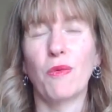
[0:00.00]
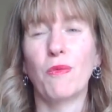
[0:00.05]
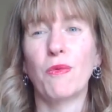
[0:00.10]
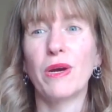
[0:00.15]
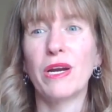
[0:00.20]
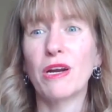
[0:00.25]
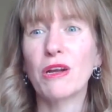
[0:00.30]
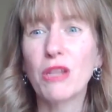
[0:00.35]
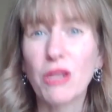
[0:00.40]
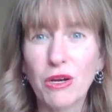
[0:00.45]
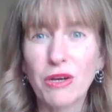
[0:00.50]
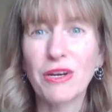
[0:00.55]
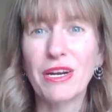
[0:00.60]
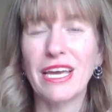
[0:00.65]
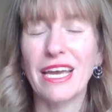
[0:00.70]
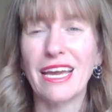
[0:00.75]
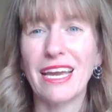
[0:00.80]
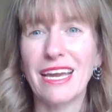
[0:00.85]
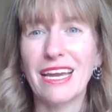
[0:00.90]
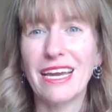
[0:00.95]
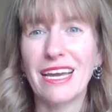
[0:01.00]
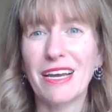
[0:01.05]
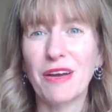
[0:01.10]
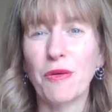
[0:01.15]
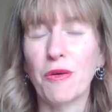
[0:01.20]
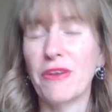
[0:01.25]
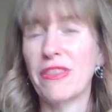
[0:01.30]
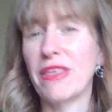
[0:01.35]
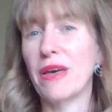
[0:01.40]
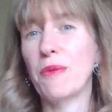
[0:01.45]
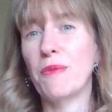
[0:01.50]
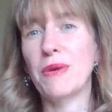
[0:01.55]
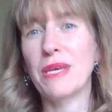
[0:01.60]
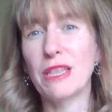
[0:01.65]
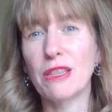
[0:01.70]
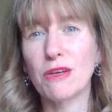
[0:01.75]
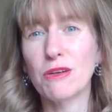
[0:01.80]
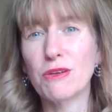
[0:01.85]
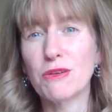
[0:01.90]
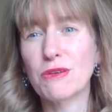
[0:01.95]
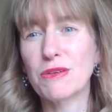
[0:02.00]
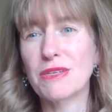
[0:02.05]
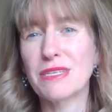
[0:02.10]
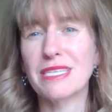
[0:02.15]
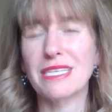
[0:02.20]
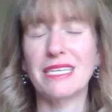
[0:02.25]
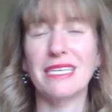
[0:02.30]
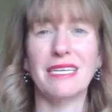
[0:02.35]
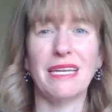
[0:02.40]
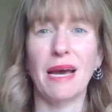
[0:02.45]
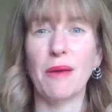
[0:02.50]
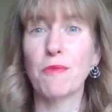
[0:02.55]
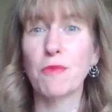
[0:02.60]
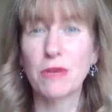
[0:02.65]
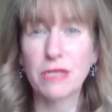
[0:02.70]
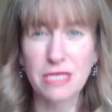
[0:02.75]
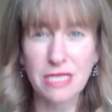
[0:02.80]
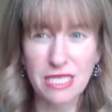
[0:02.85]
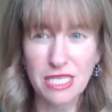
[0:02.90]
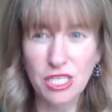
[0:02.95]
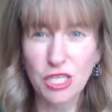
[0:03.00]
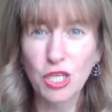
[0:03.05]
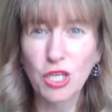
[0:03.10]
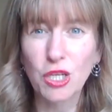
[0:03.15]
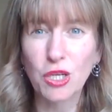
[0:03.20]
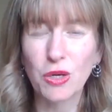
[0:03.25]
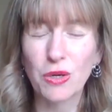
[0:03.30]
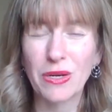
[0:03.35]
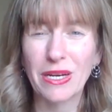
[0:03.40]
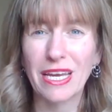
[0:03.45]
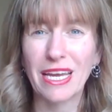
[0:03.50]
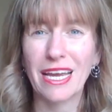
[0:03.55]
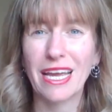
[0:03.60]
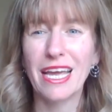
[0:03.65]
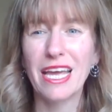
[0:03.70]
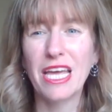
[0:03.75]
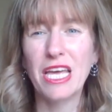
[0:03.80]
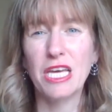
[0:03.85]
we're learning or that we learned and we're still learning.